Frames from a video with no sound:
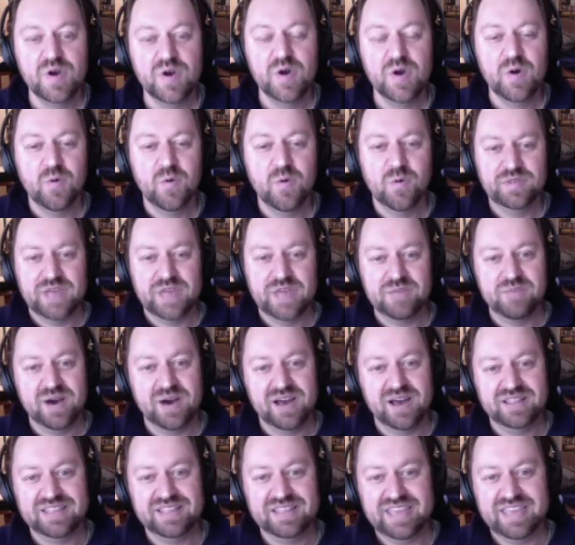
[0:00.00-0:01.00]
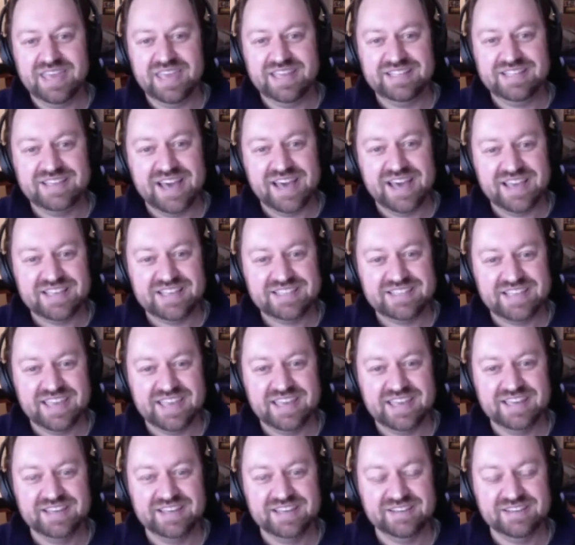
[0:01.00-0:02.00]
when I bought a Tai
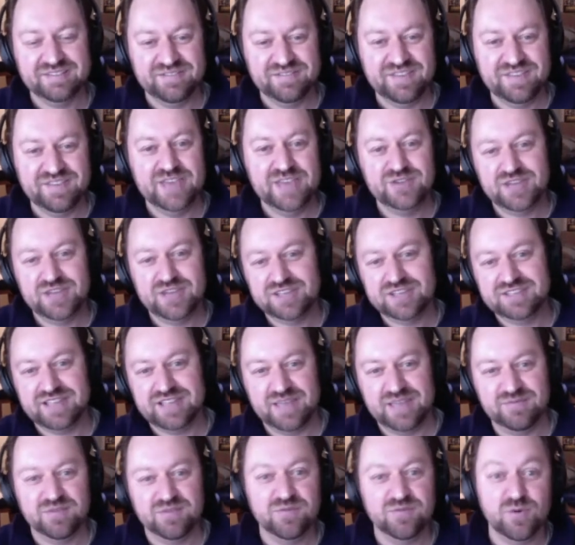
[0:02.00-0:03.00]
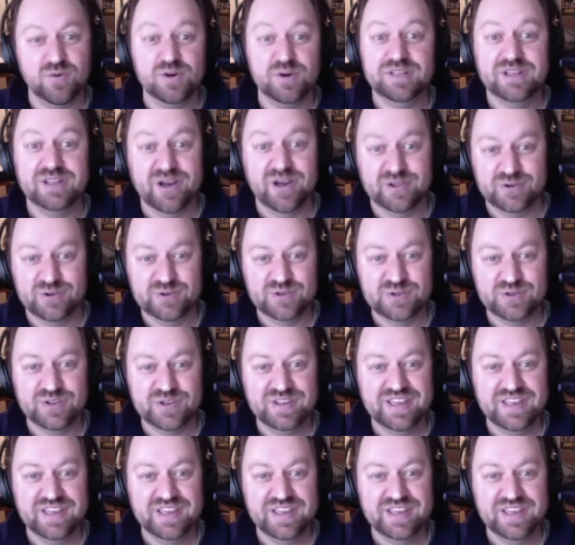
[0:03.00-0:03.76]
Seng VHS tape for $40.